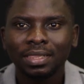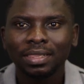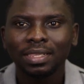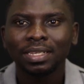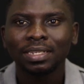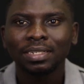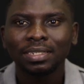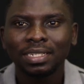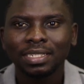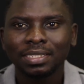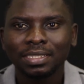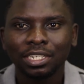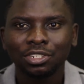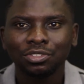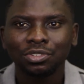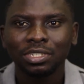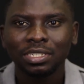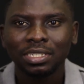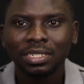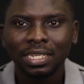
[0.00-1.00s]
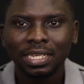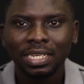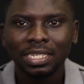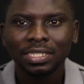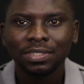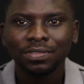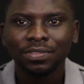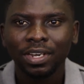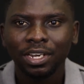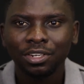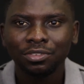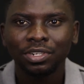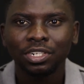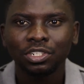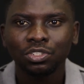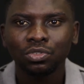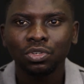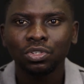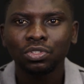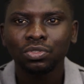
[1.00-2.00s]
then the saturation -100
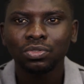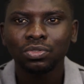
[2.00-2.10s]
is going to